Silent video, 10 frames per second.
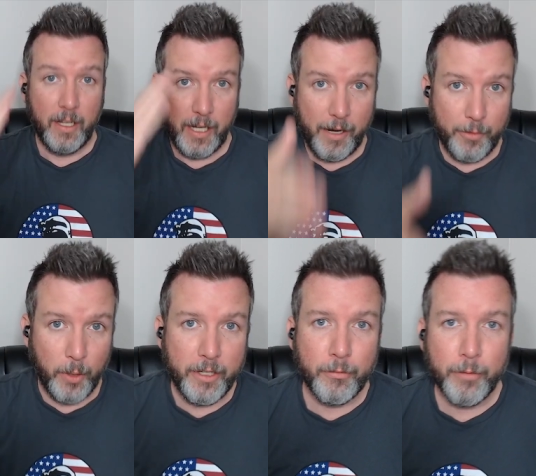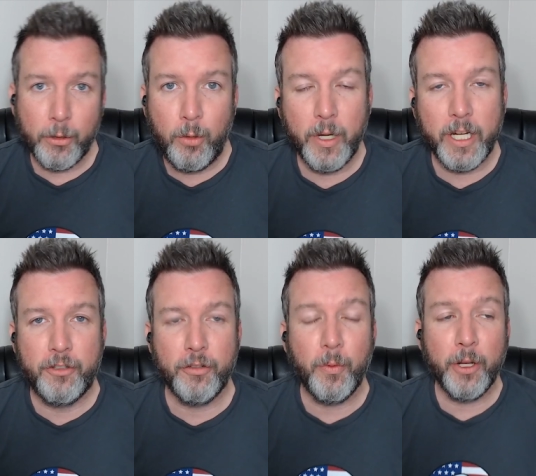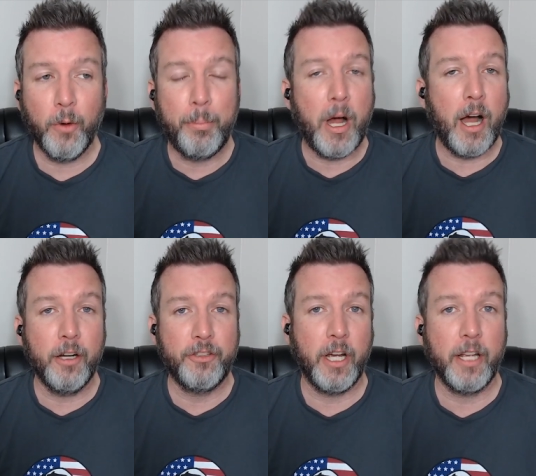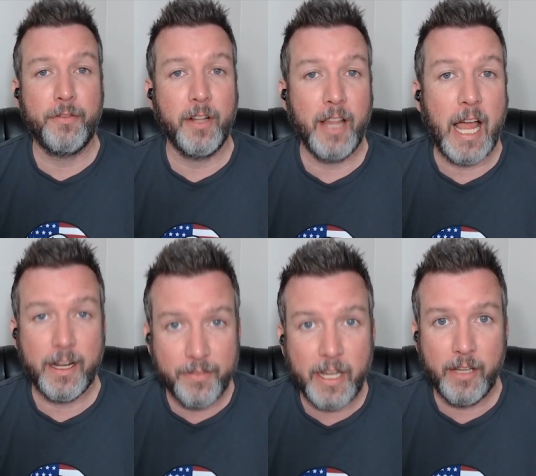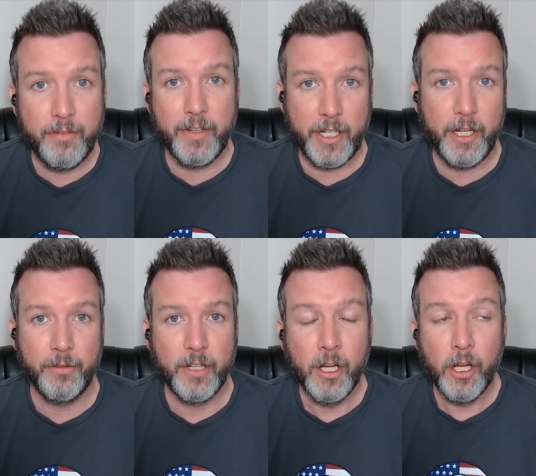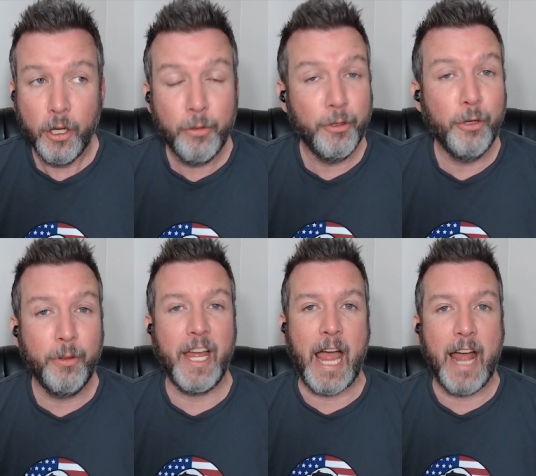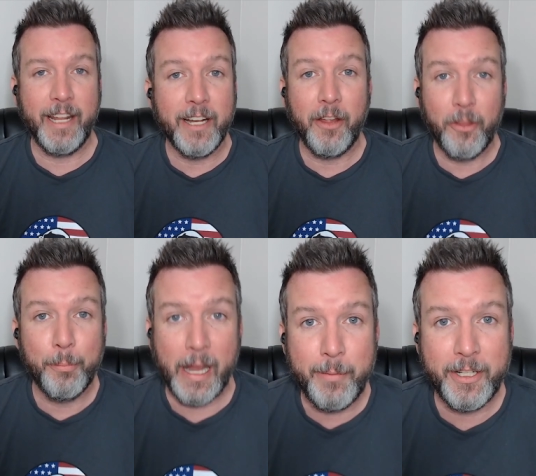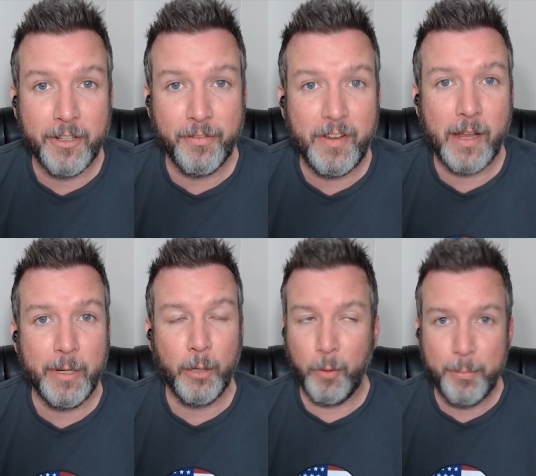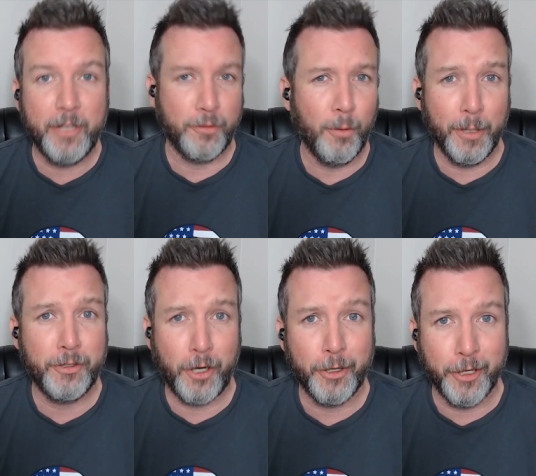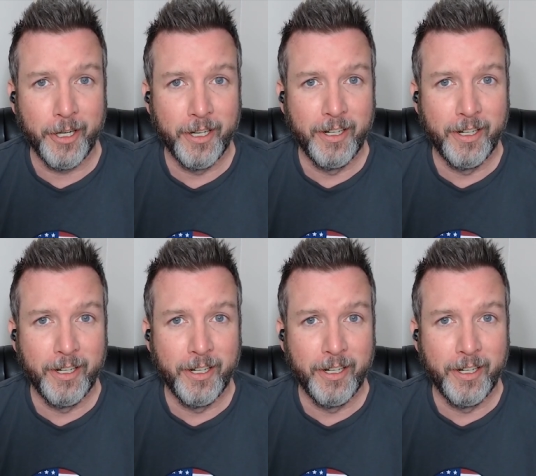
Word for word: Hey everyone, real quick, just wanted to apologize for the lack of daily videos. Who knew that adding another baby to the family would be so much harder?